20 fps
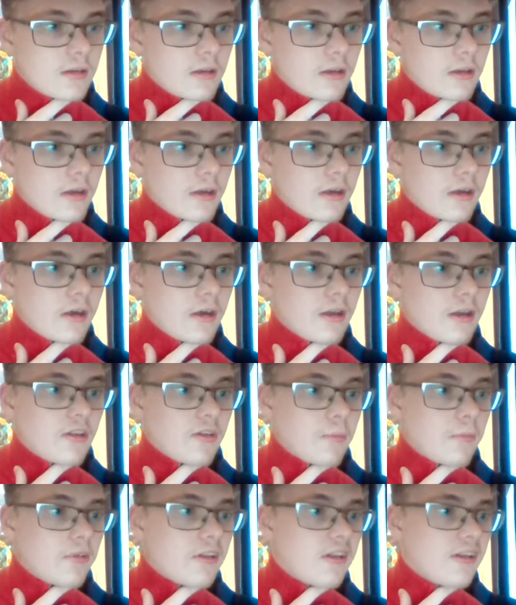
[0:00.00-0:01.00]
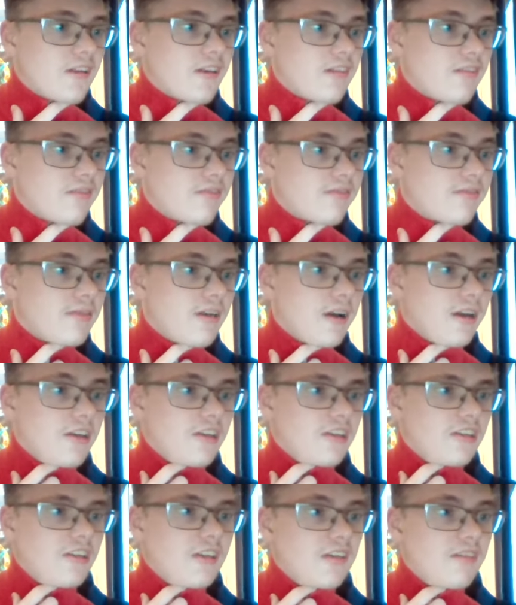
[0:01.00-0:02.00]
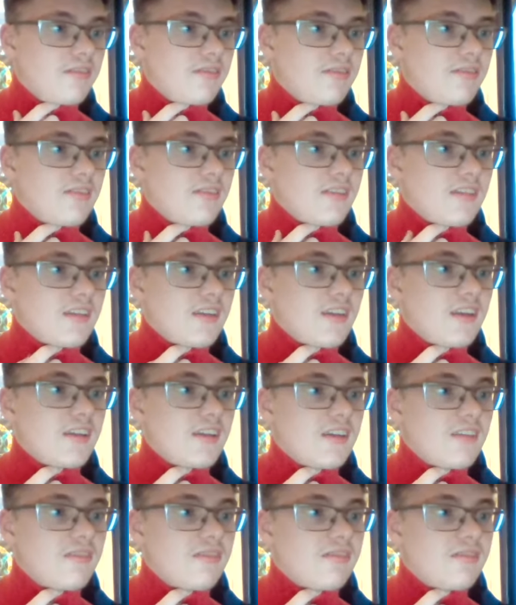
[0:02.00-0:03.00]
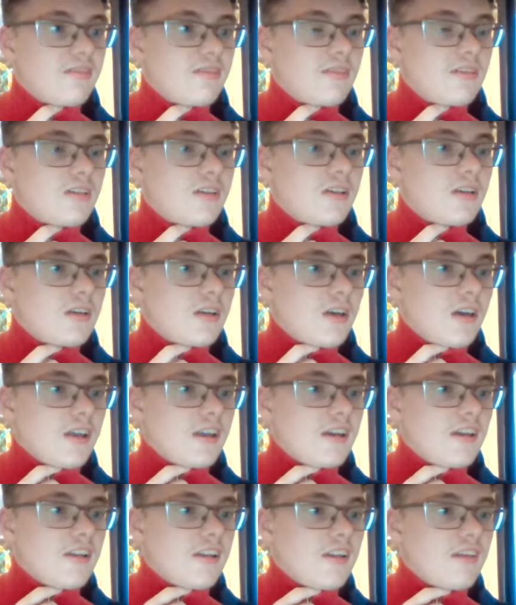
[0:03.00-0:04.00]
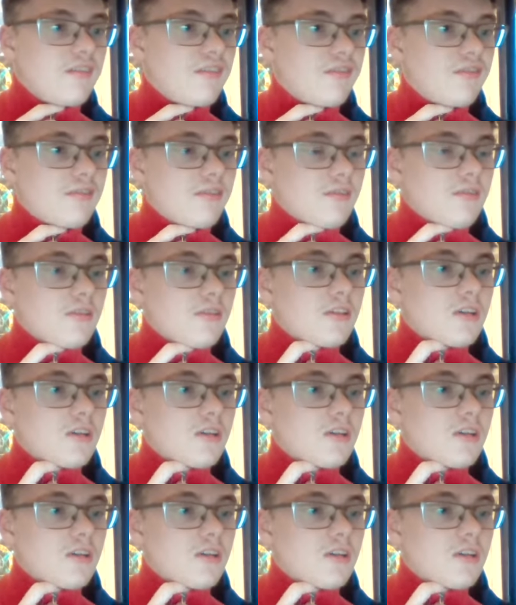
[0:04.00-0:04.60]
nominative, accusative, dative, genitive,